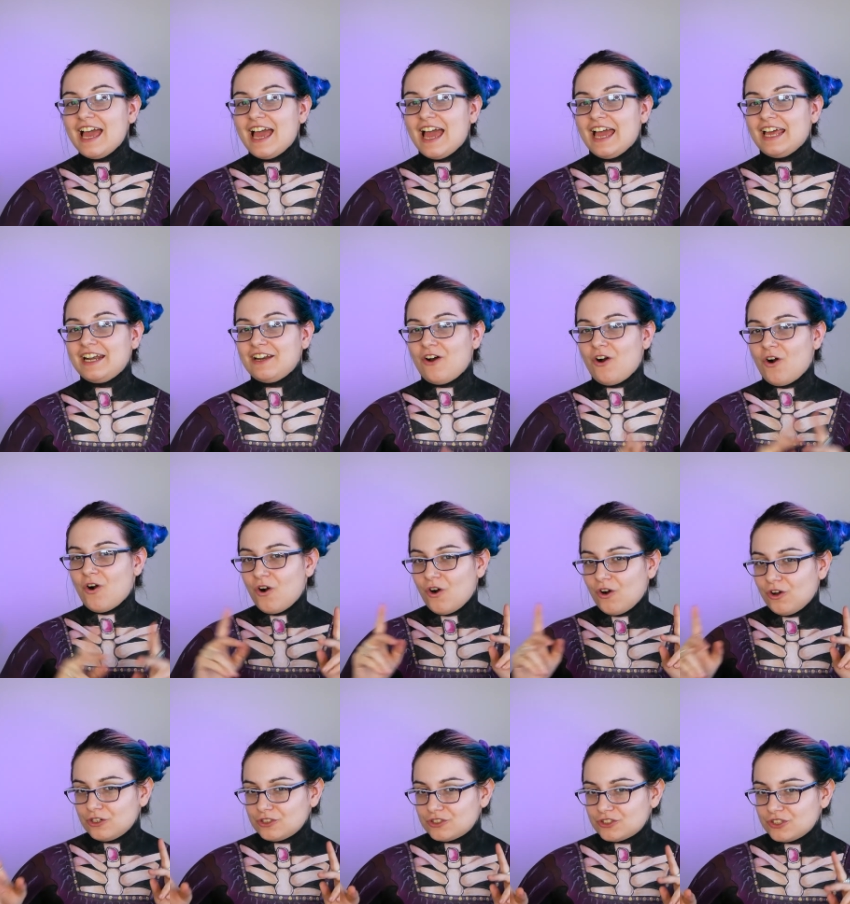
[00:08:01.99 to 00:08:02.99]
And
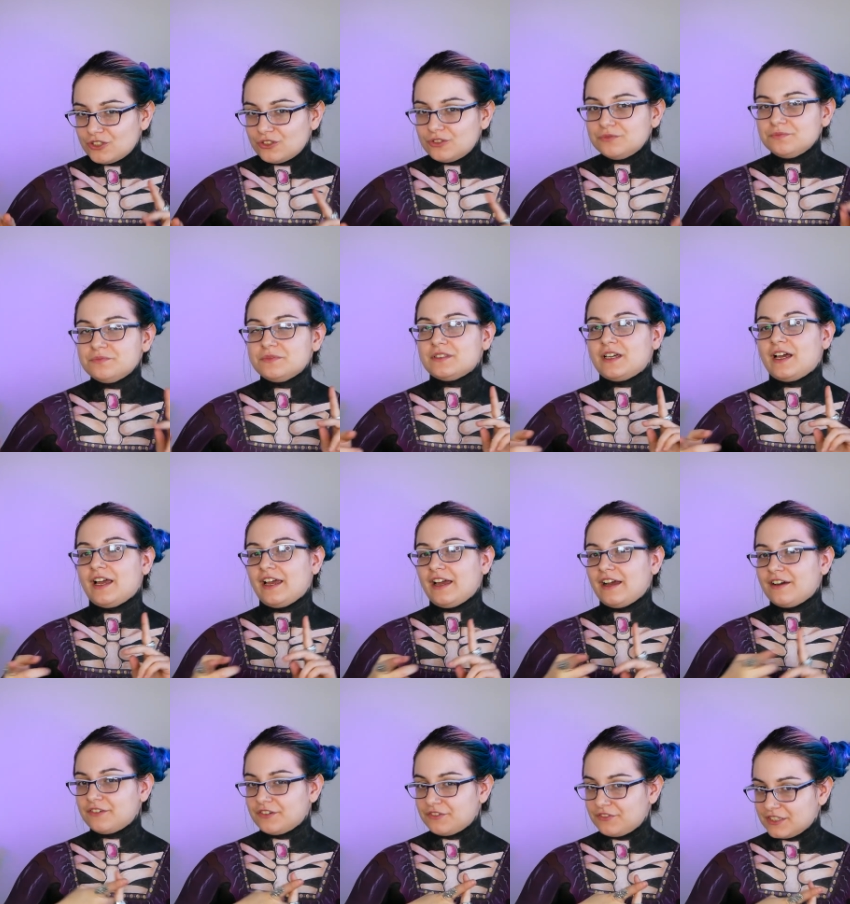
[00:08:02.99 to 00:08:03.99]
also, I
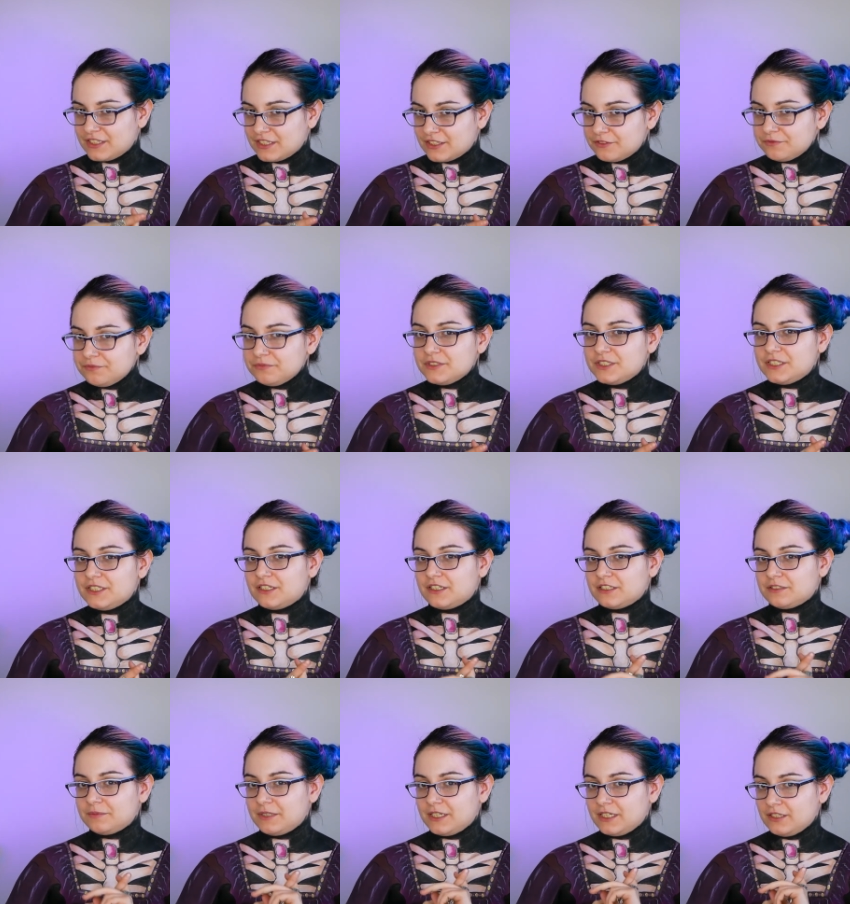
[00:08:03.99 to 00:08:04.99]
have a video here
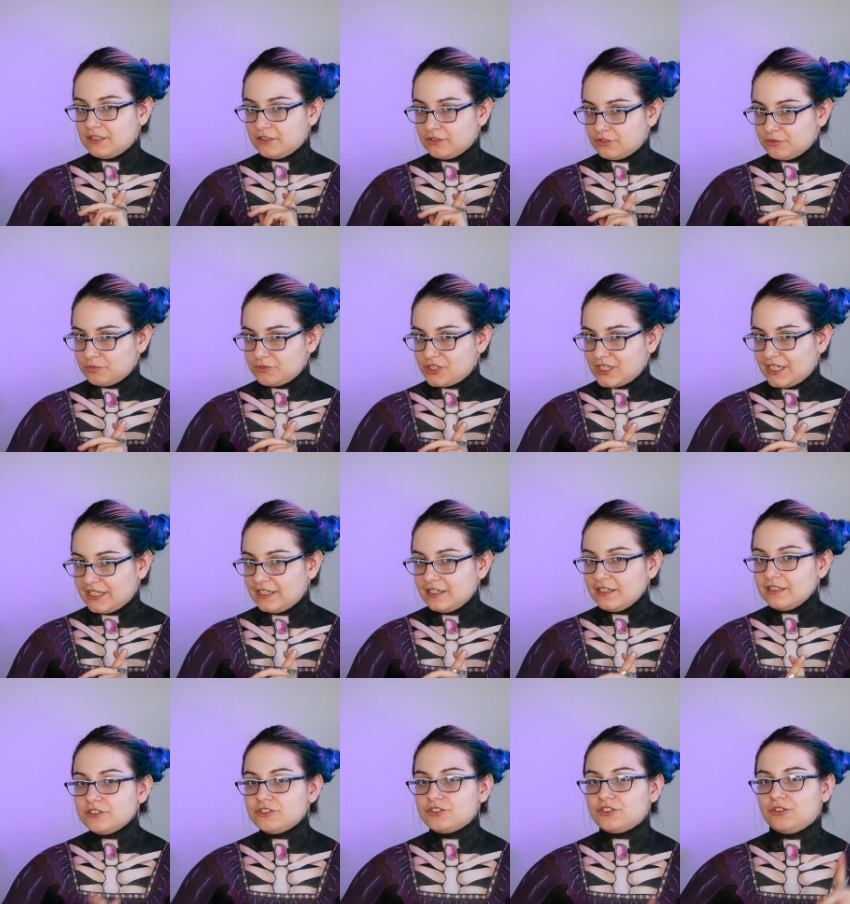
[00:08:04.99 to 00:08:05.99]
at my YouTube
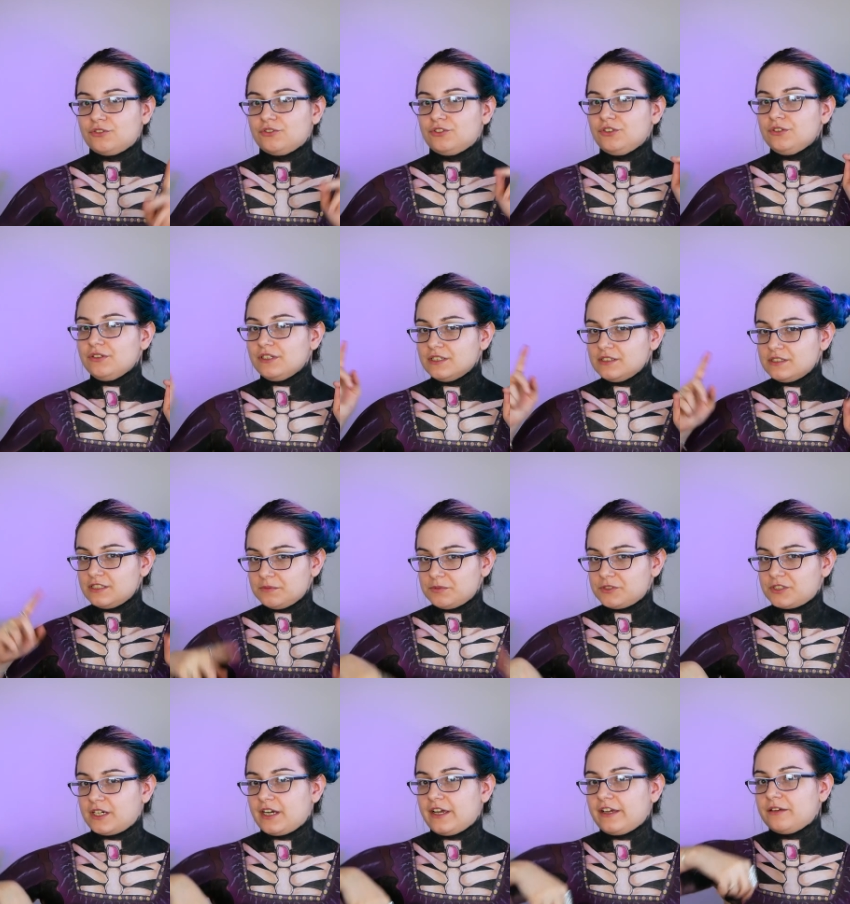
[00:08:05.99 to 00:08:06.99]
channel, so you can
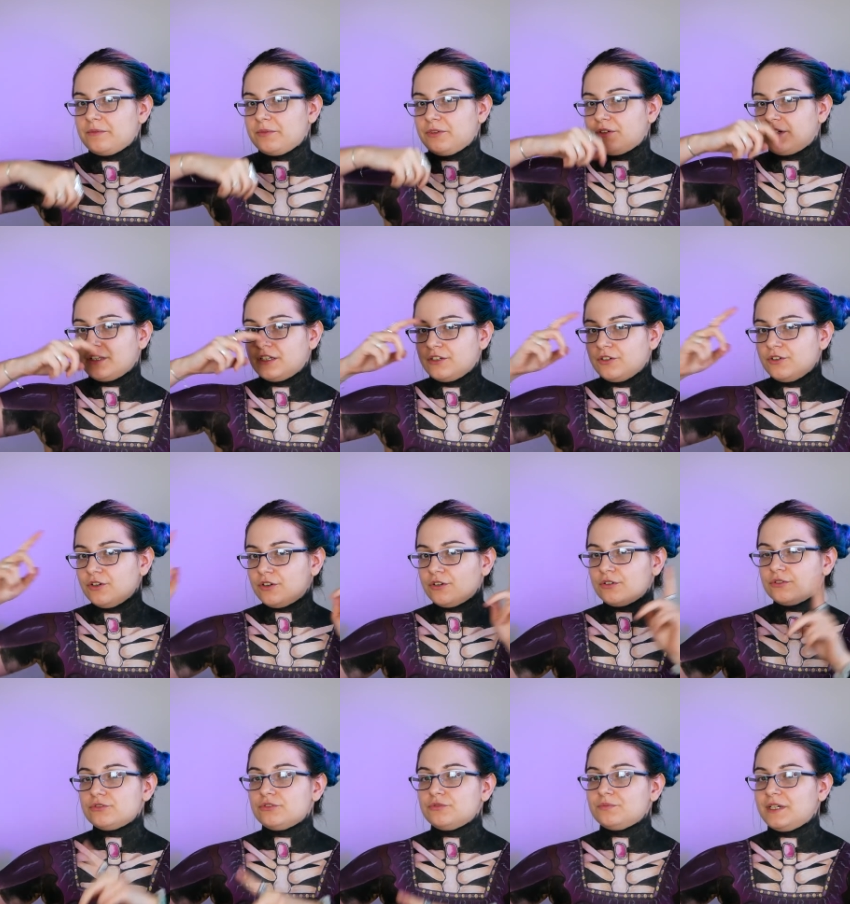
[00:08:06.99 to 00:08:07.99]
subscribe, you can
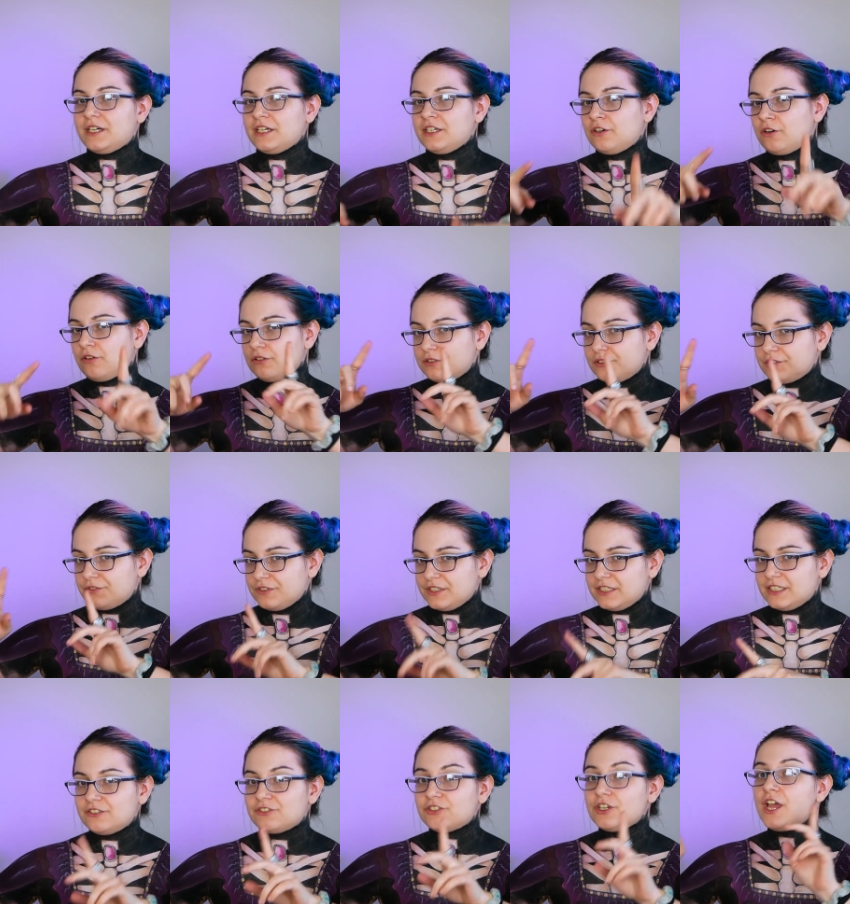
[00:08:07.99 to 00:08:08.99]
go to my older
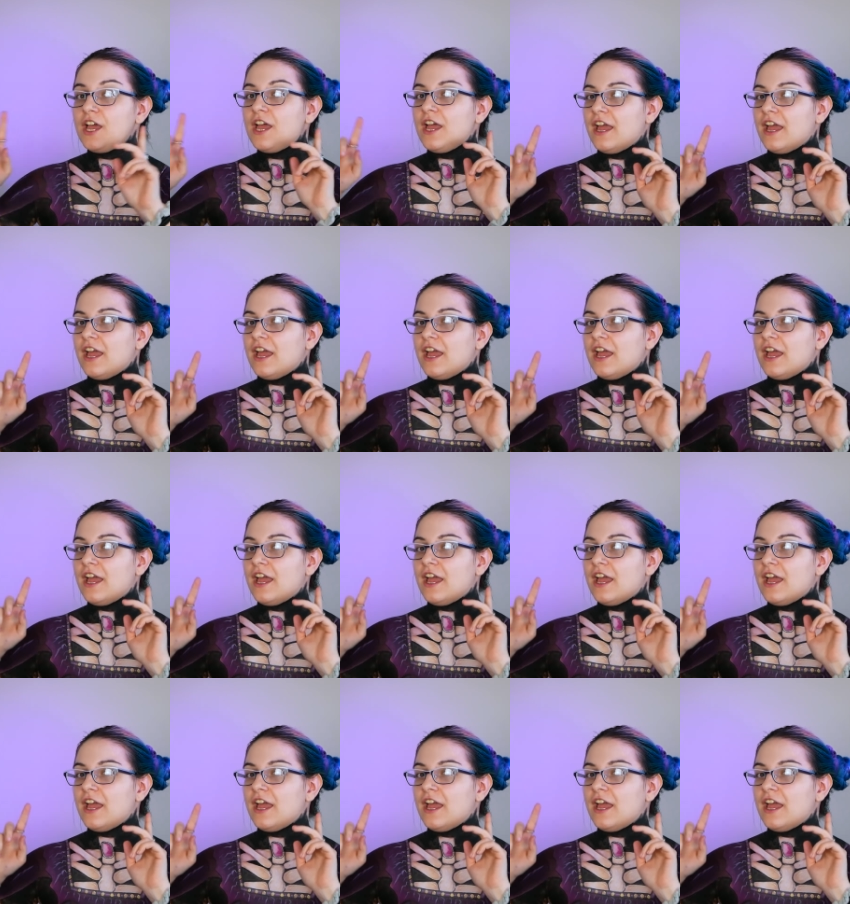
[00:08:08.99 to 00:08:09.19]
videos,